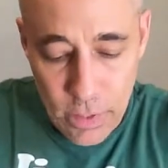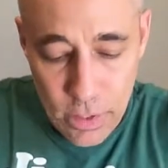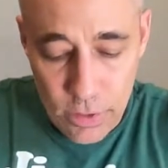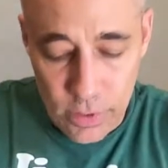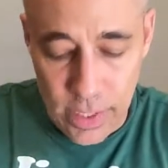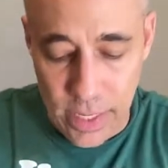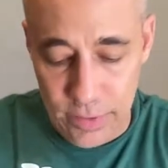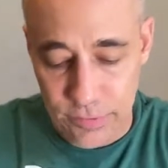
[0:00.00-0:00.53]

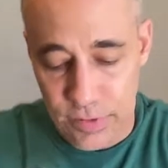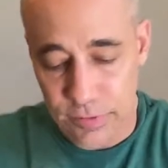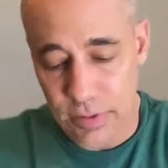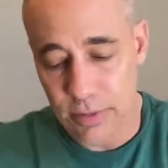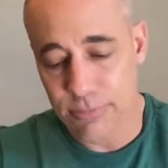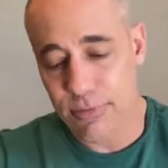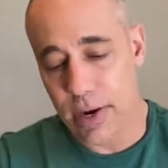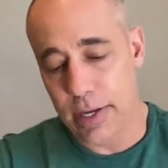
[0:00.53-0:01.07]
Okay,
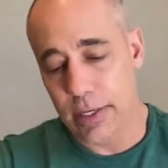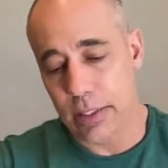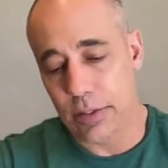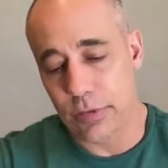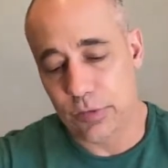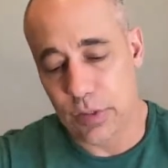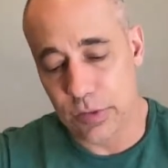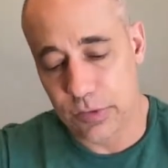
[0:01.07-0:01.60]
CT
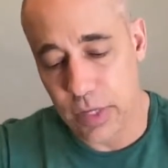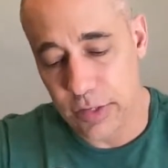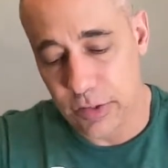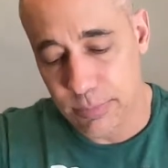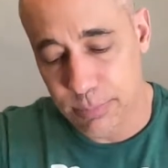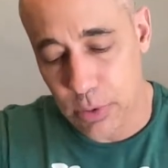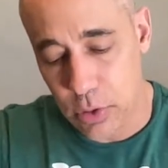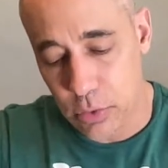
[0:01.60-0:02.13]
findings.
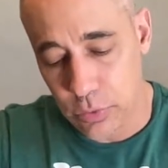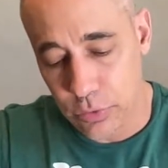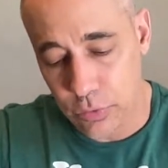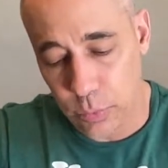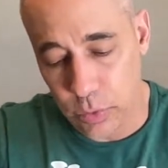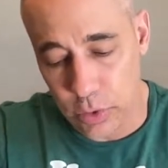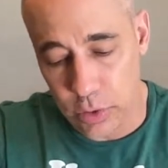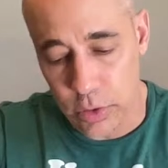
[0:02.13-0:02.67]
Incisive bones
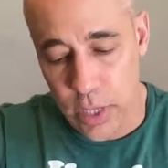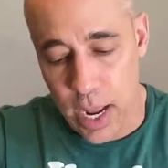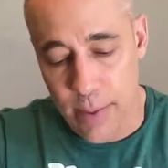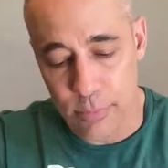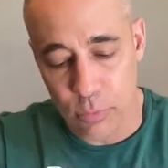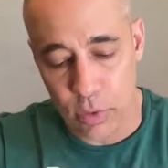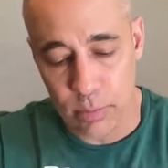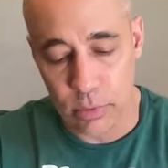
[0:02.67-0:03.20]
were
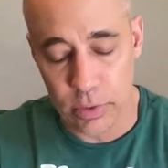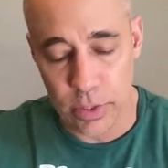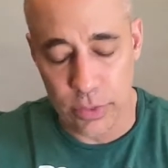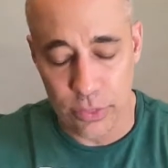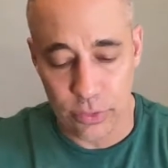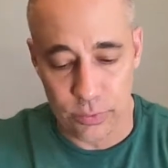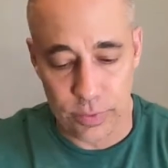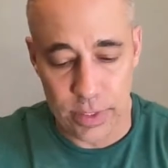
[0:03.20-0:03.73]
abnormal in
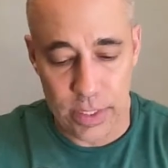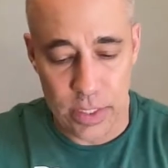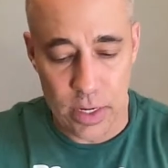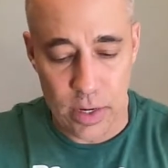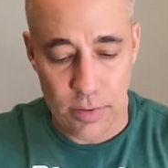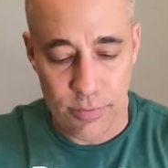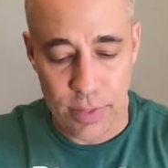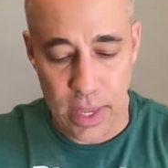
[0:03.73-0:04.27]
3
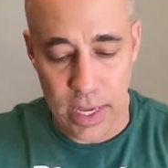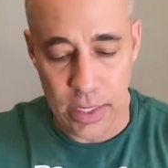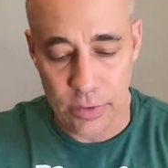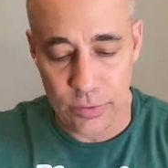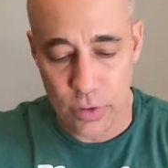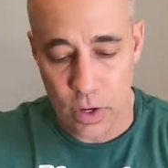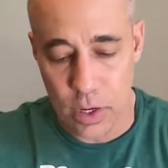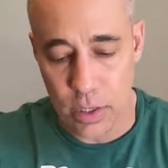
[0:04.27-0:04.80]
of the 8
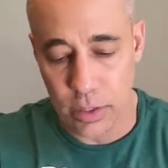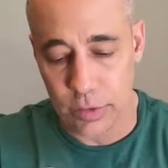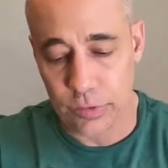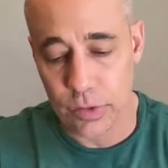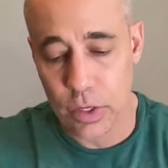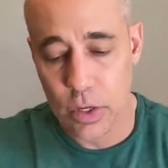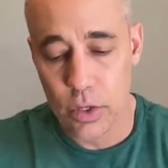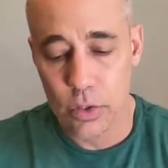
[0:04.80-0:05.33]
dogs,
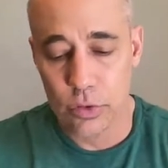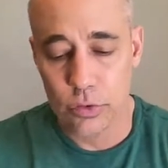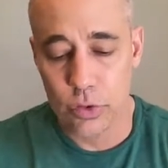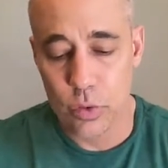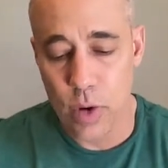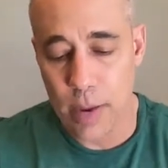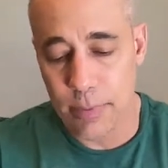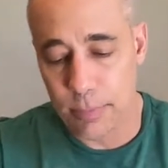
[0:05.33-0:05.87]
2
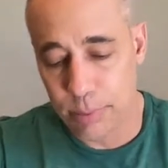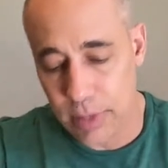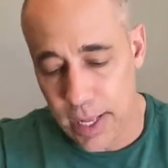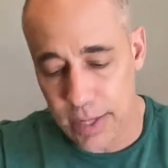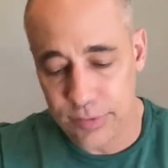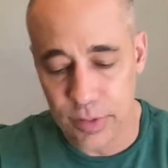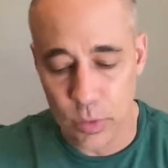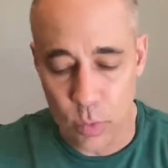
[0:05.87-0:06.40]

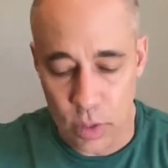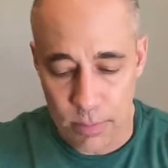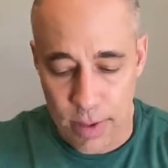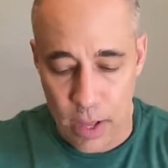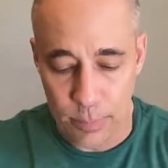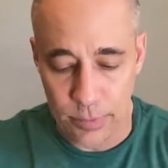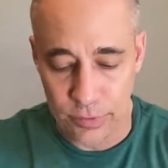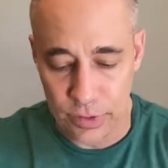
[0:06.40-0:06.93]
hyperplastic, 1
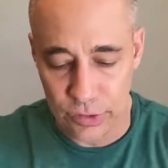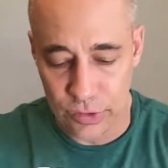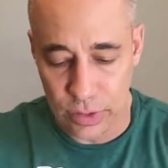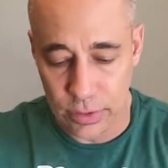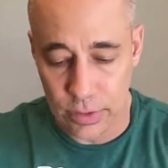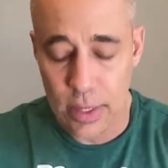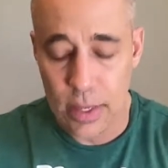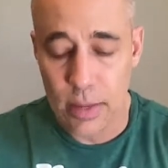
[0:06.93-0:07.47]

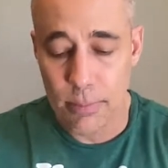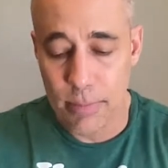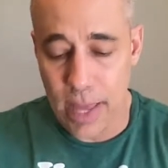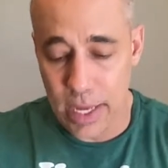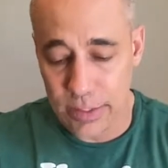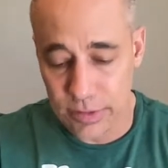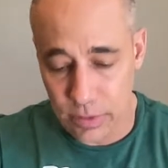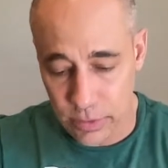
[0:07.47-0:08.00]
malpositioned.
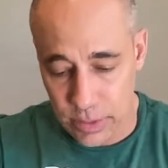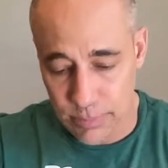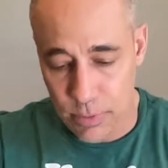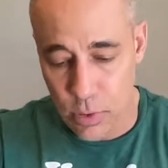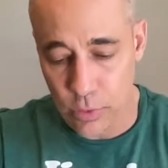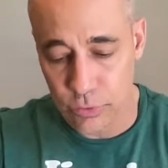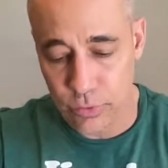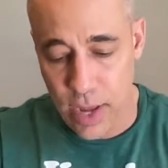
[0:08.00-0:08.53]
Maxillary
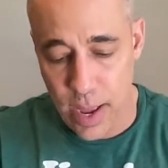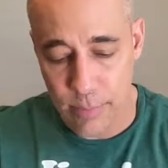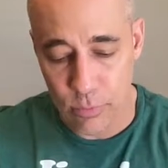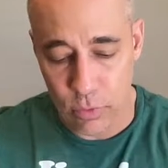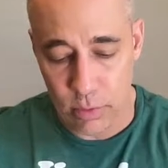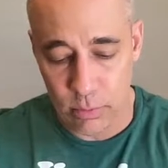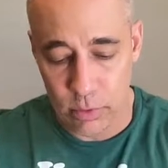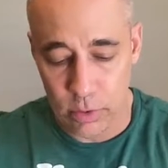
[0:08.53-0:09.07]
bones were
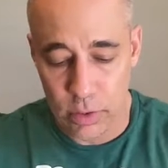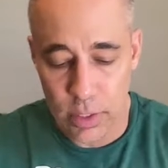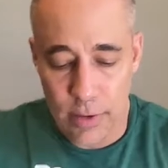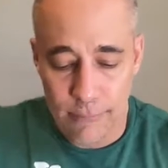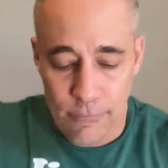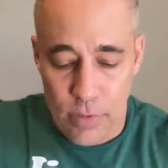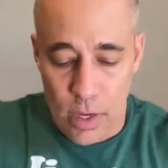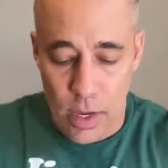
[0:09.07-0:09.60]
abnormal.
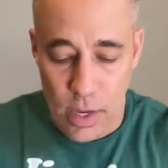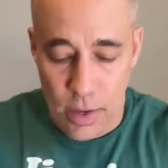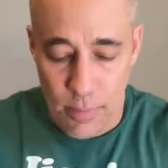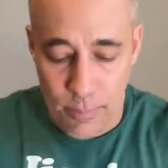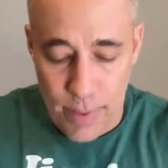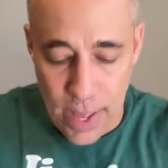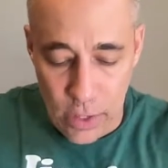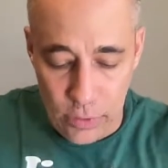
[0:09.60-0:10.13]

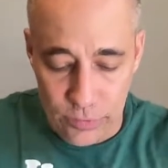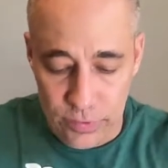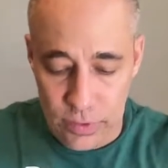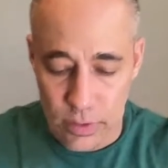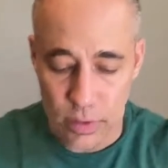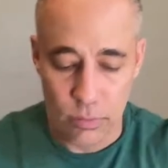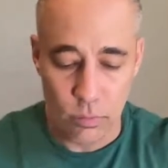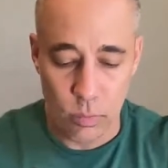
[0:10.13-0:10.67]

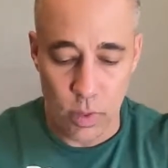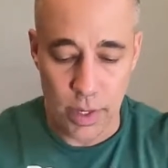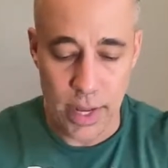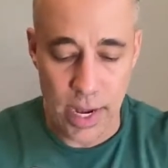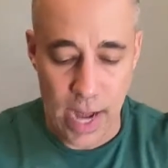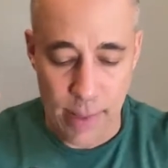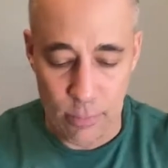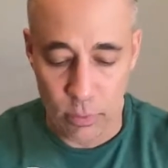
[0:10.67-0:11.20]
1 had
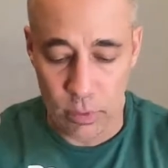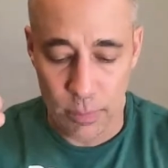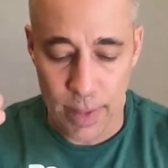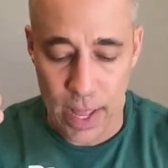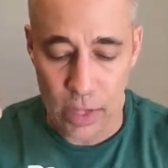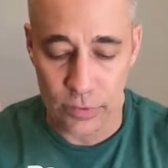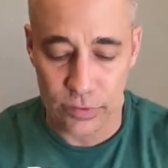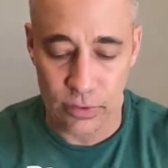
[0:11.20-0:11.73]
abnormal
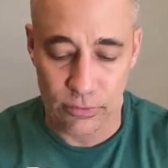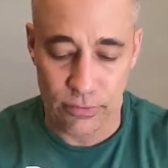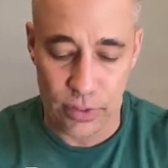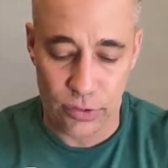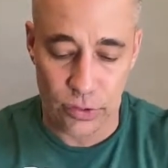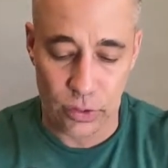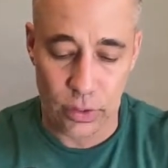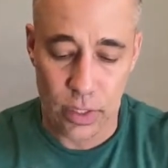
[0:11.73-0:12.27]
palatine
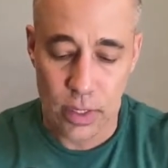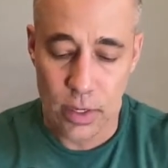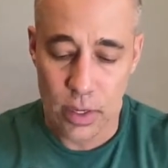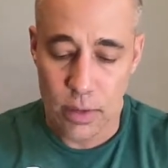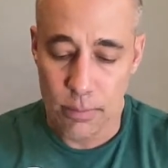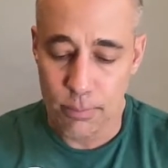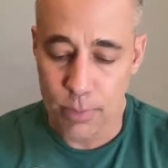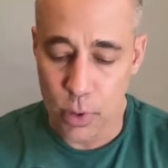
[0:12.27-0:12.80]
fissure,
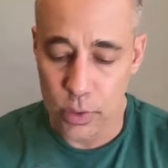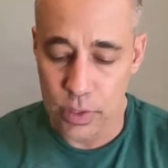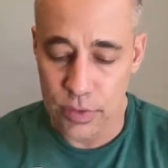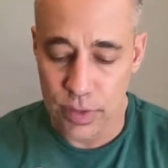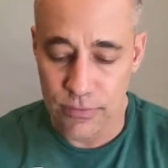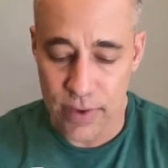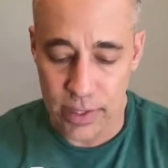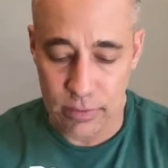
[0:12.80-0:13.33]
bony
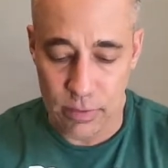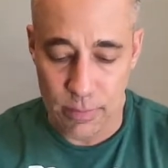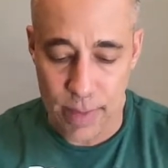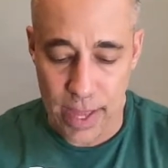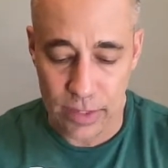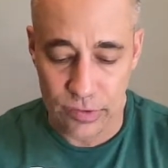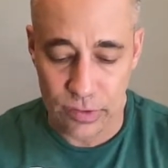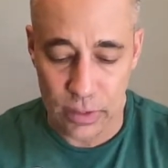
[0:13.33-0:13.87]
defect of the
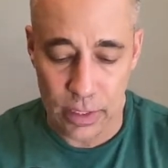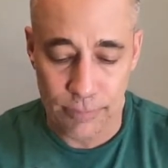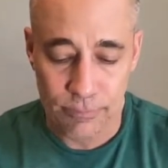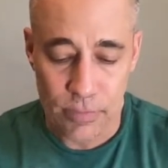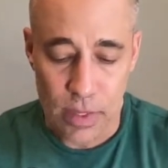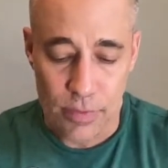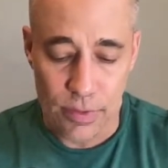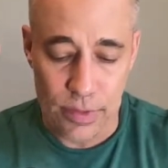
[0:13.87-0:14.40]
maxilla.
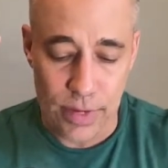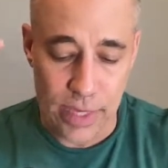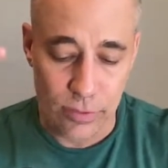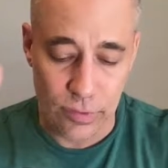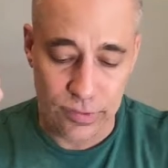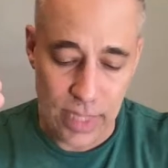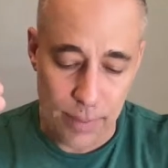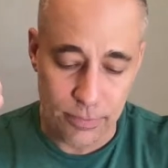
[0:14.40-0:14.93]
The nasal
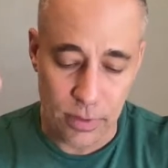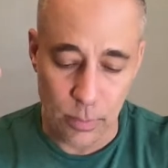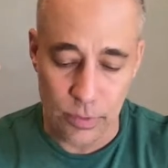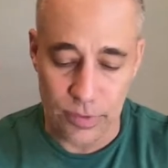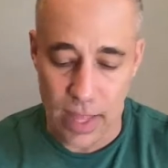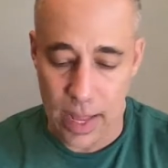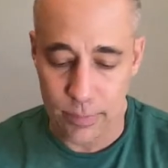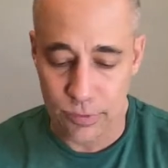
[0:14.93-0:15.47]
septum was
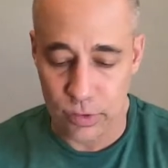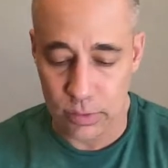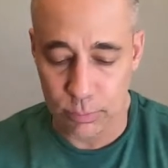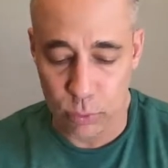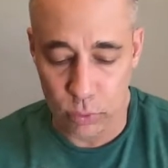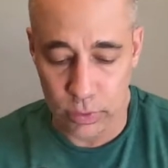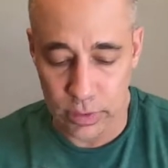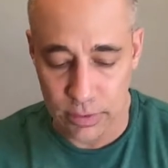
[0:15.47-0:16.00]
absent or
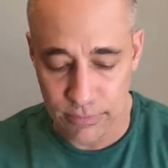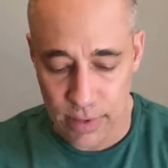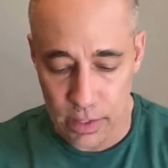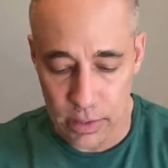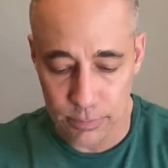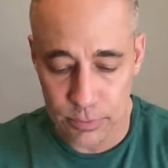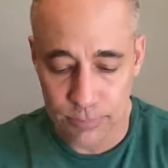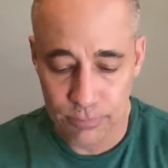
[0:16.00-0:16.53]
poorly
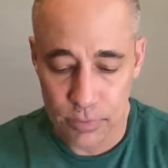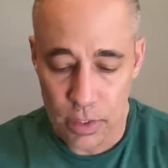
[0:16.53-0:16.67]
developed.